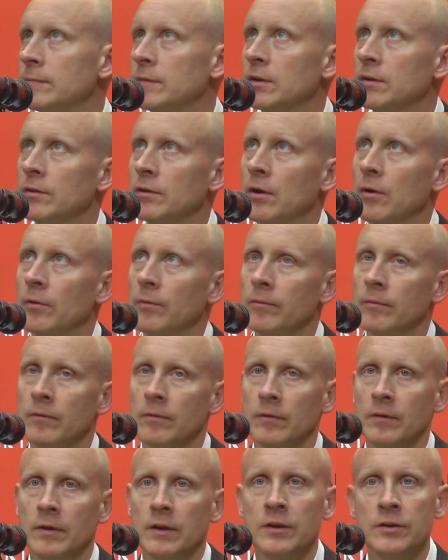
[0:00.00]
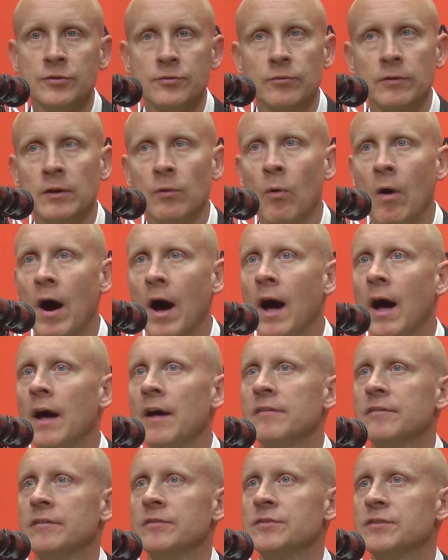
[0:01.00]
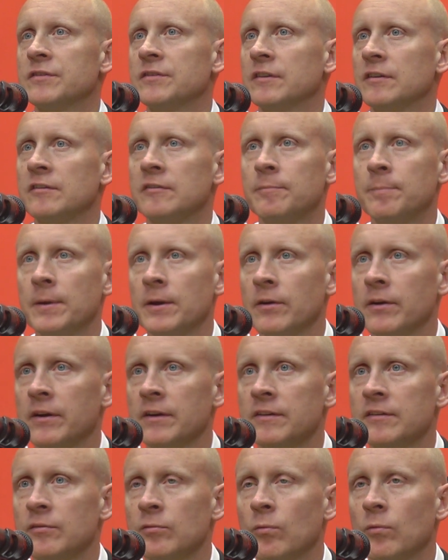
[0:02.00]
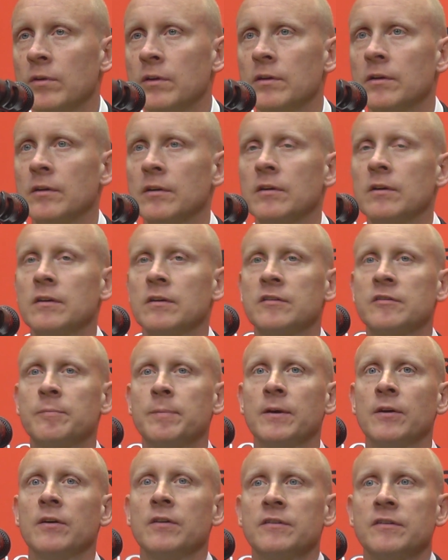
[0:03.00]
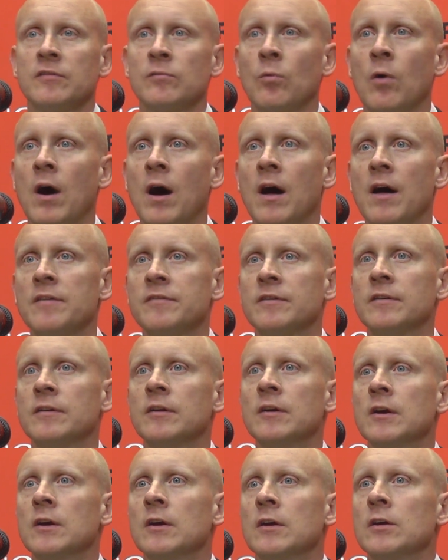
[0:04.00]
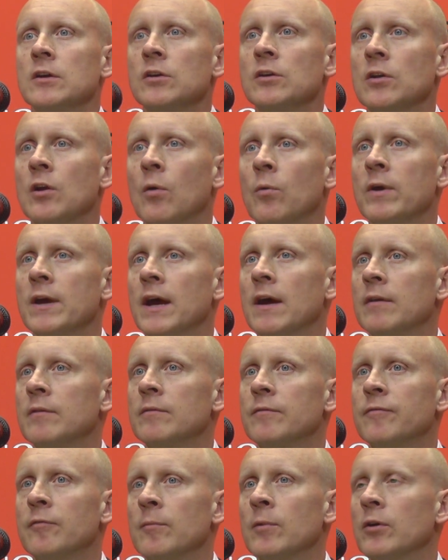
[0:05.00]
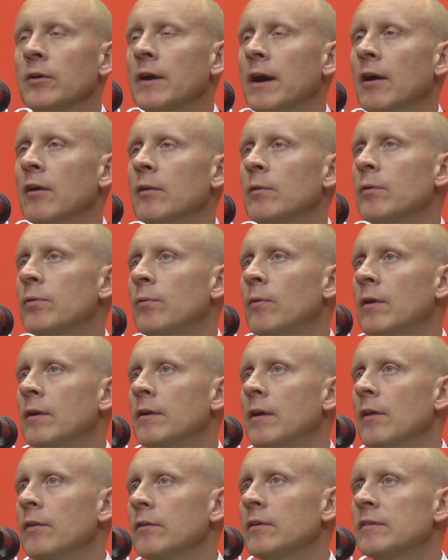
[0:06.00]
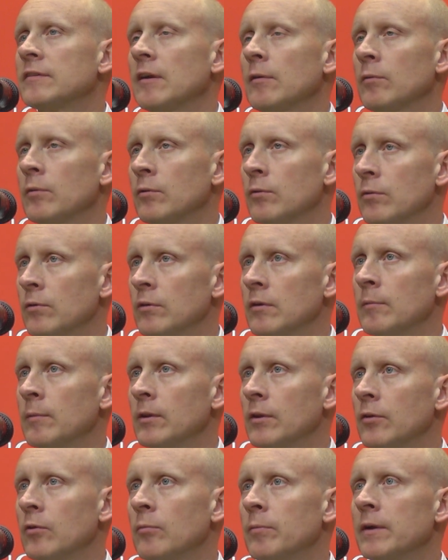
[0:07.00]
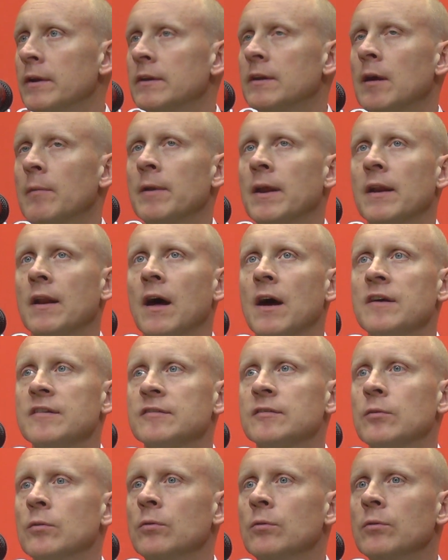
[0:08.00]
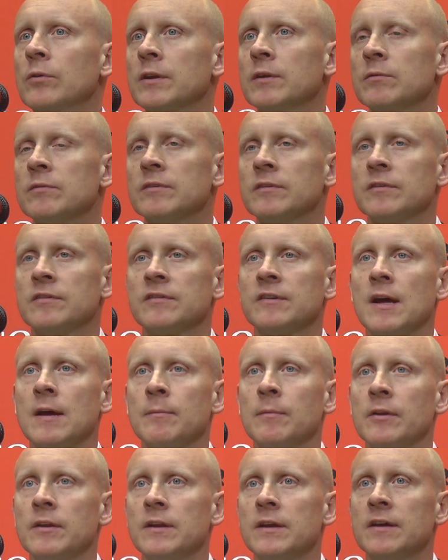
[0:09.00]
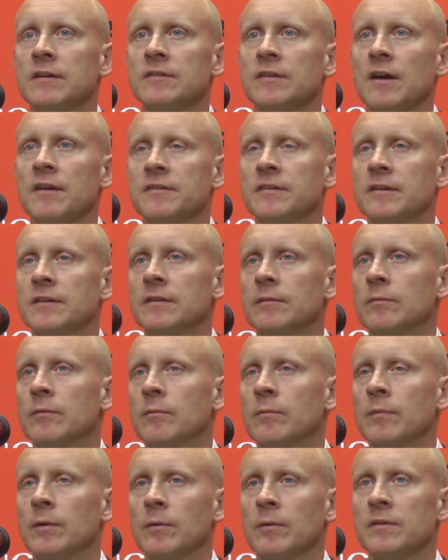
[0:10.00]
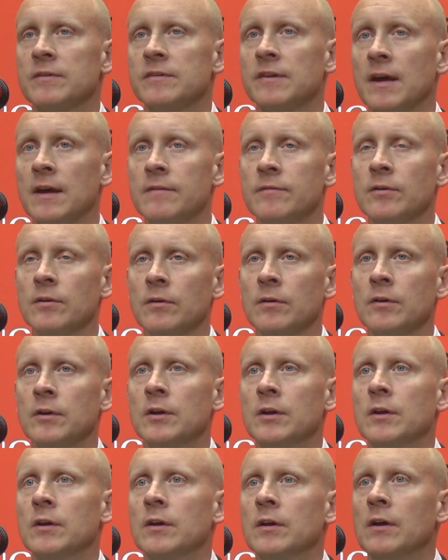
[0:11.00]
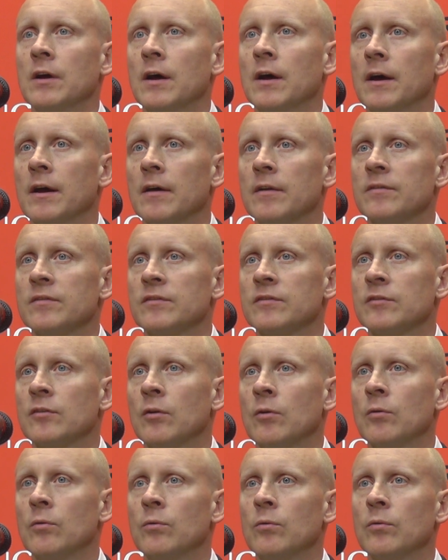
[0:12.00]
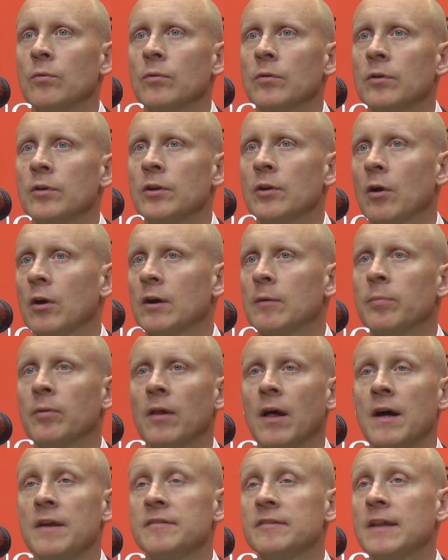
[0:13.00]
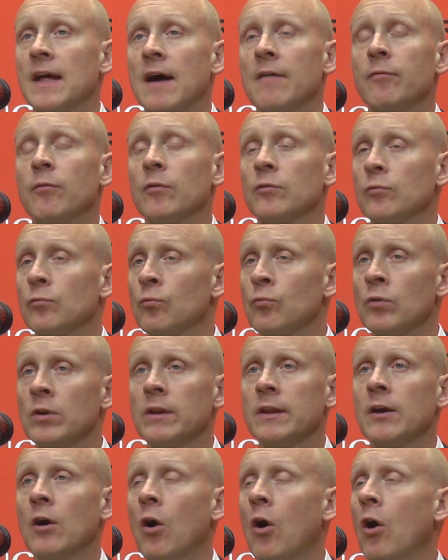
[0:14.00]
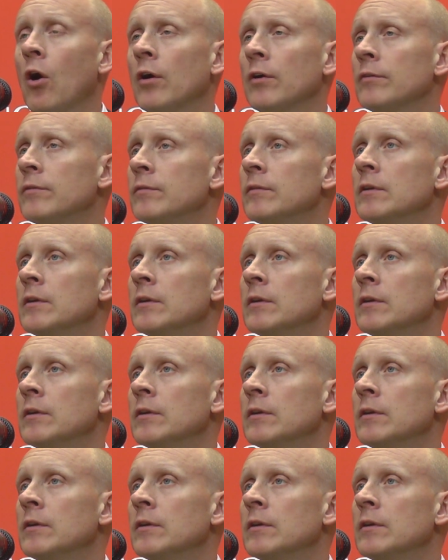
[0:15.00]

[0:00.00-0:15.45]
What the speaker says: know, injury-wise and just experiences-wise, and, you know, we had familiarity with one another because I recruited him a little bit coming out of high school, and he was in the same league as us when we were at Xavier. So, you know, our compliance staff worked really hard